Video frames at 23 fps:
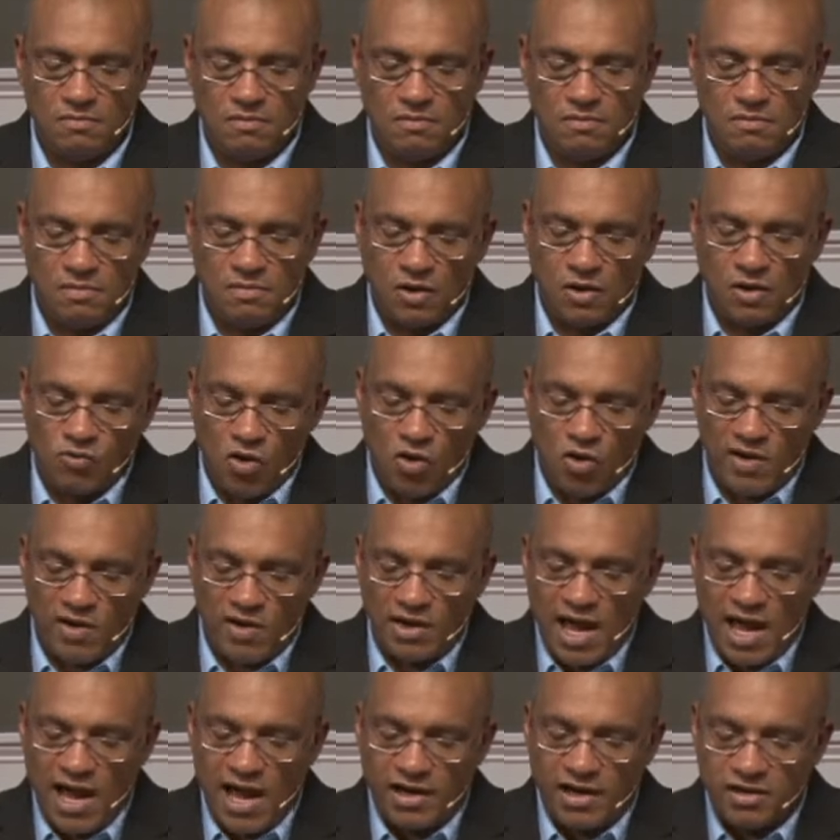A roaring
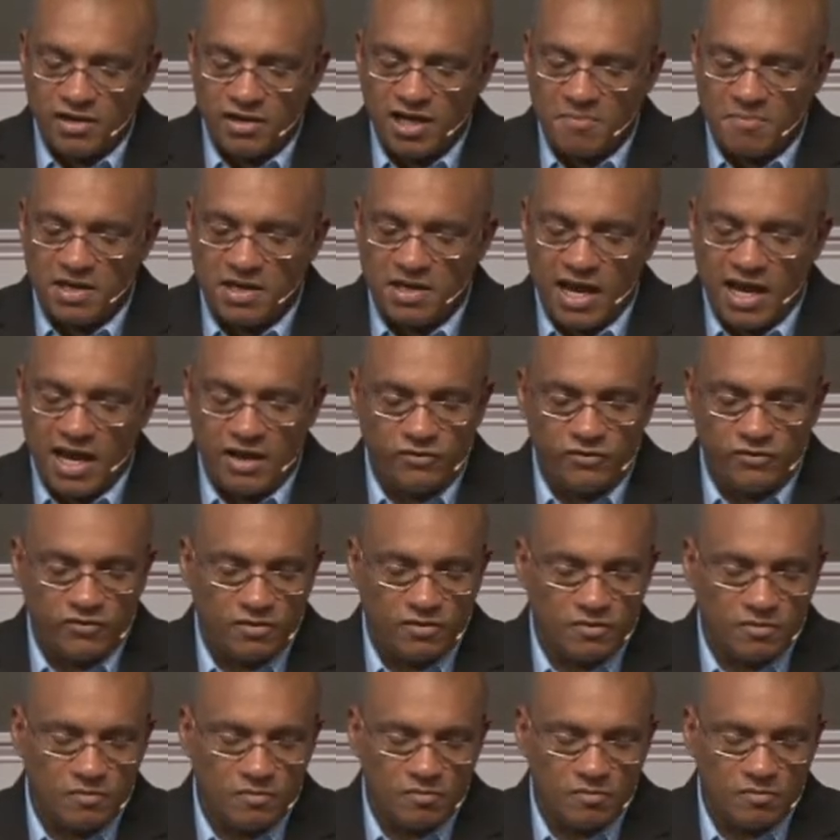lion intimidates
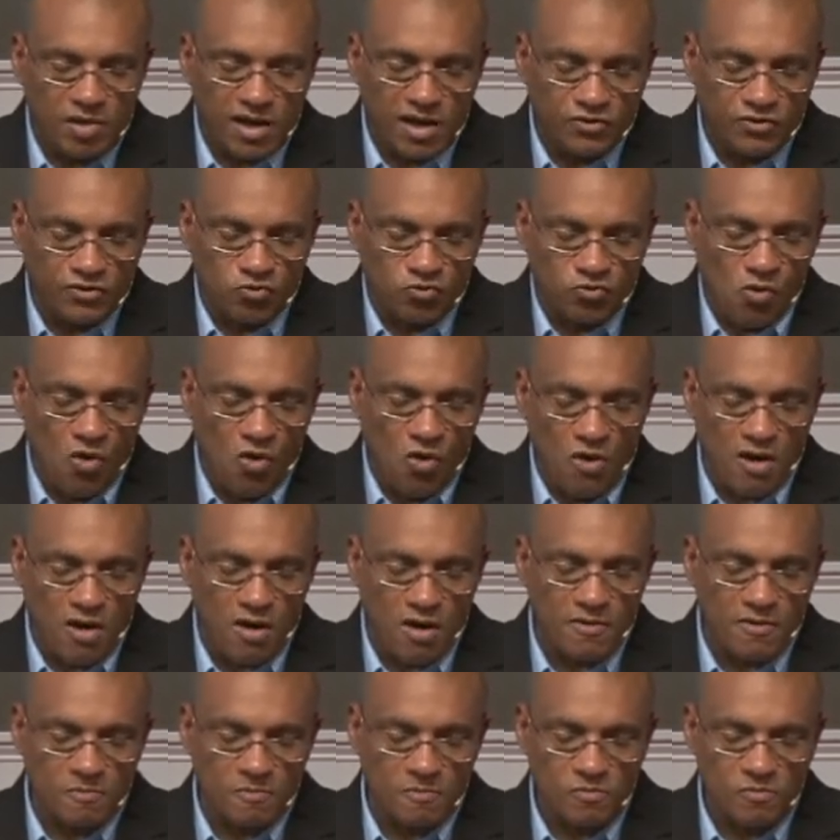by his roar.
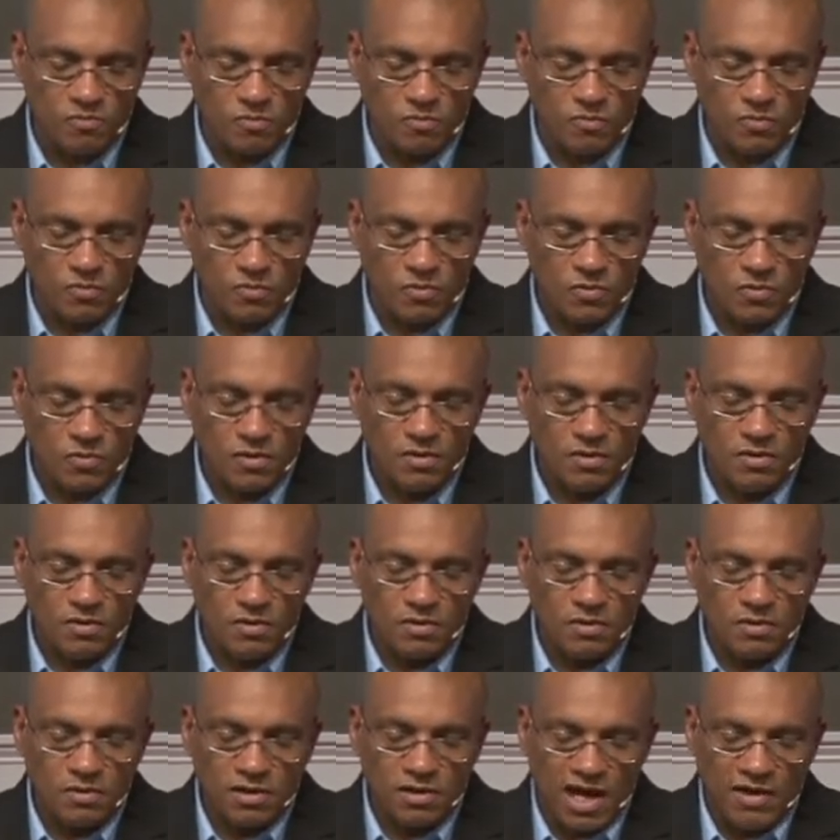
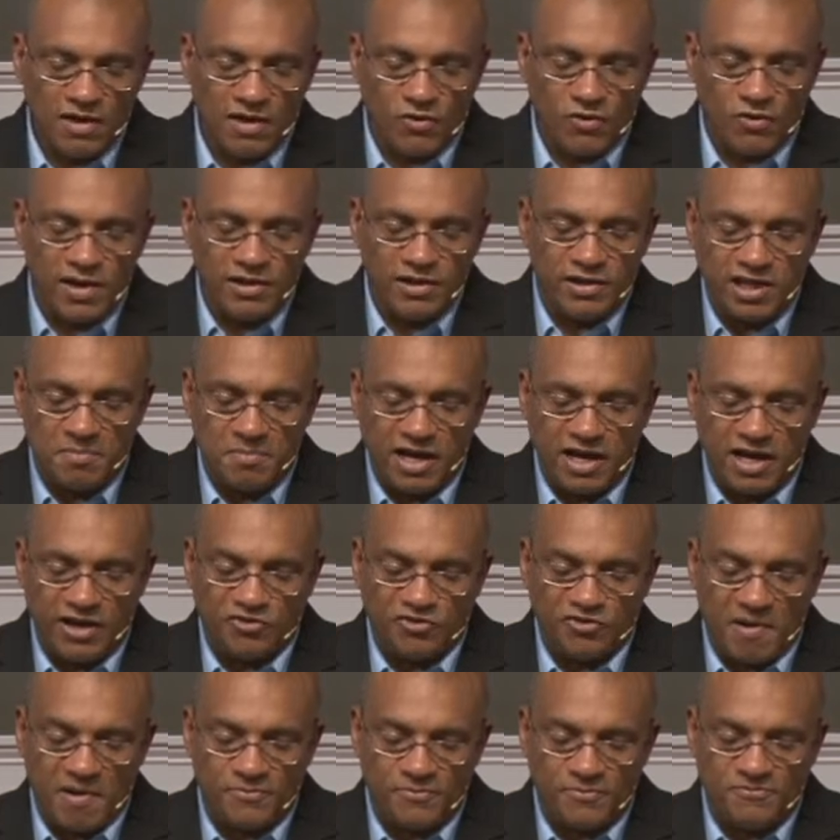The devil intimidates
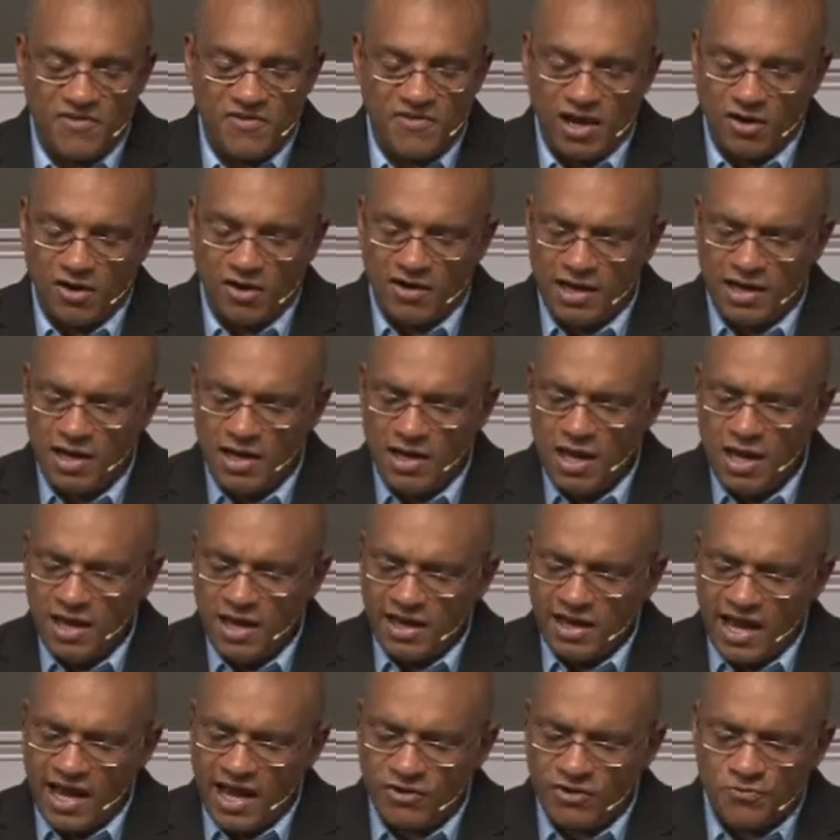by fear. He
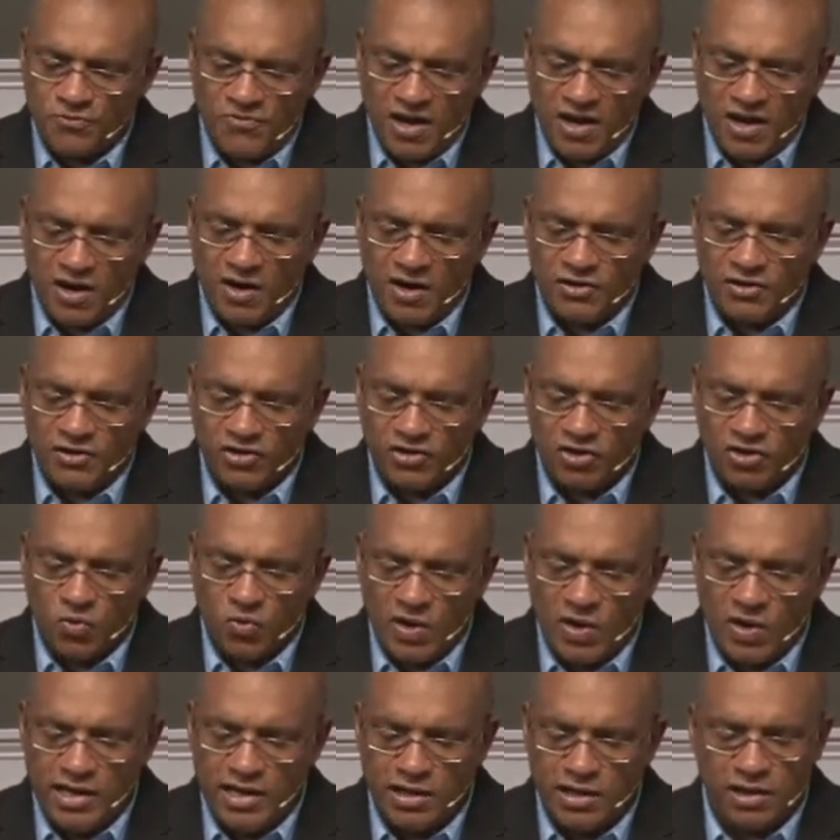casts fear into the
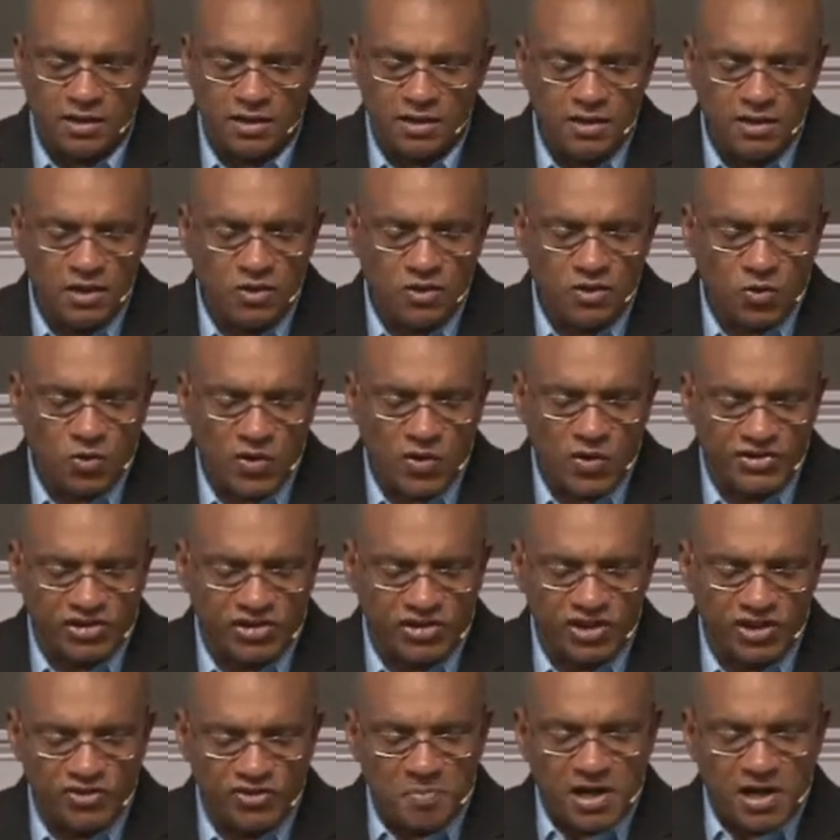weak
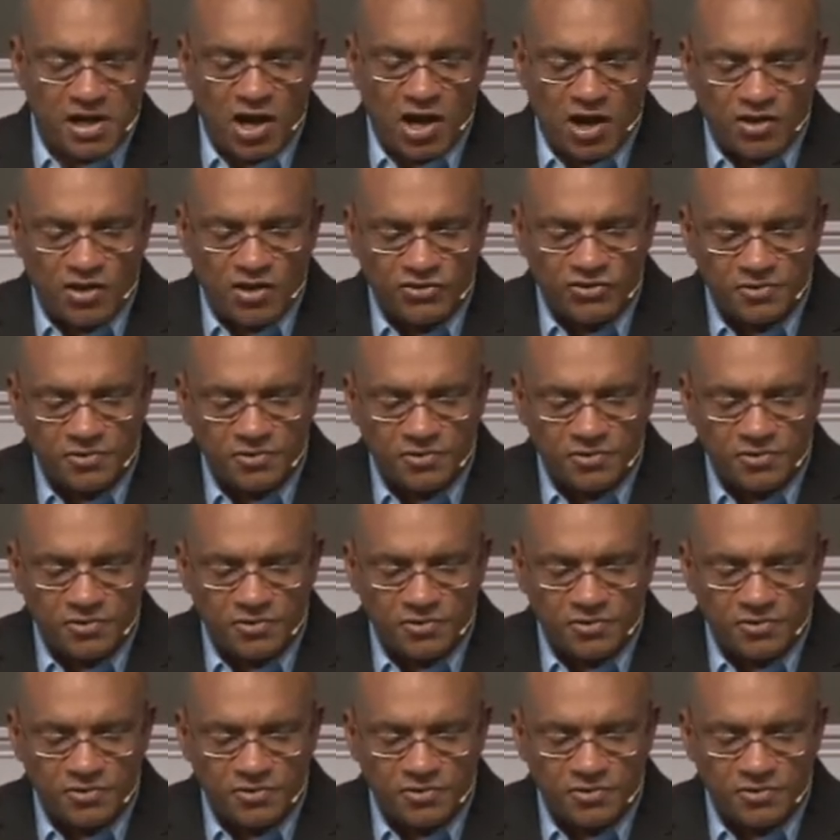Christians because